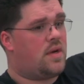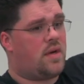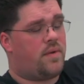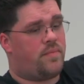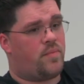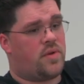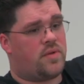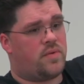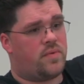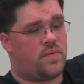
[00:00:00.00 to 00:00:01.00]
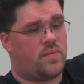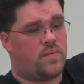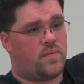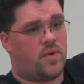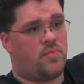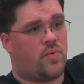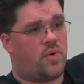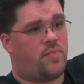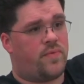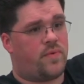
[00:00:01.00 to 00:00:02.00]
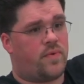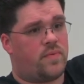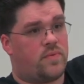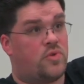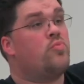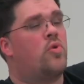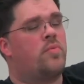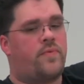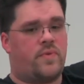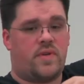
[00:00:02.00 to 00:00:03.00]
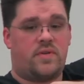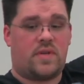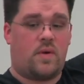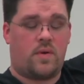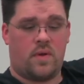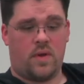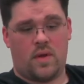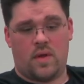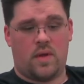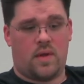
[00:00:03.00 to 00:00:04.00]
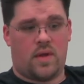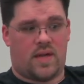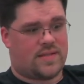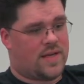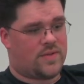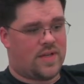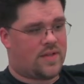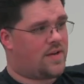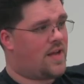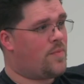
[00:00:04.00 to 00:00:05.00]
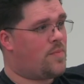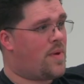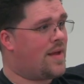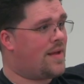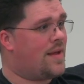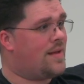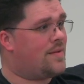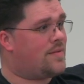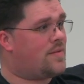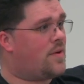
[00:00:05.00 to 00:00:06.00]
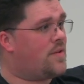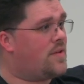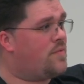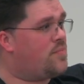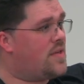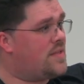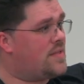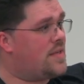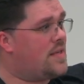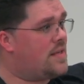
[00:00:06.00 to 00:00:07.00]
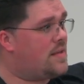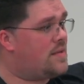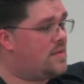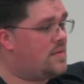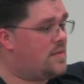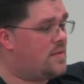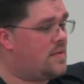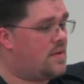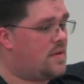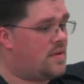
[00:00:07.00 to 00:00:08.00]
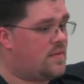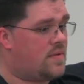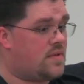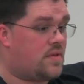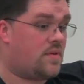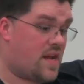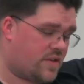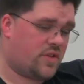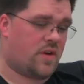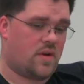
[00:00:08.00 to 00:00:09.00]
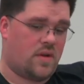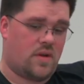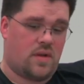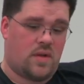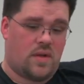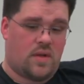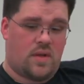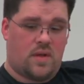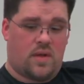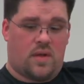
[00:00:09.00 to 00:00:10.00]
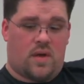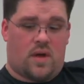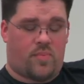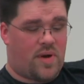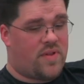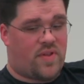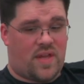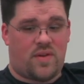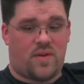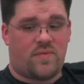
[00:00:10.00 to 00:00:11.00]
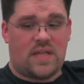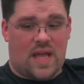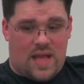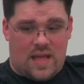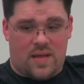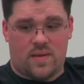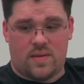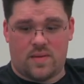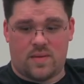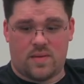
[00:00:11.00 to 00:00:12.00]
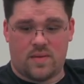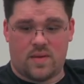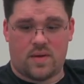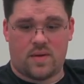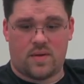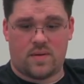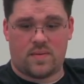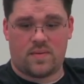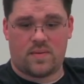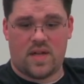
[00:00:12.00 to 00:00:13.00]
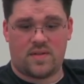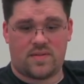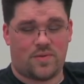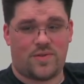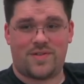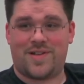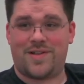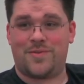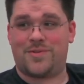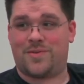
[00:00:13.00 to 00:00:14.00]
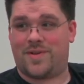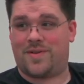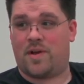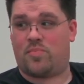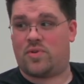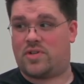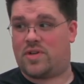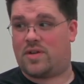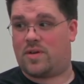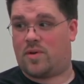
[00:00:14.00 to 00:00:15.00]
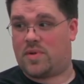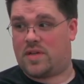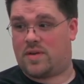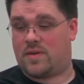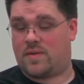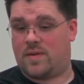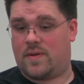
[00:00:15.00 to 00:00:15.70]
Um, I'm going to do one more before, two more before the year's out. And it sounds like they're going to have me back again to all the different places I did it uh, this year, next year. I'll probably thank you every day. Uh, and so just get used to it. I appreciate you all being here.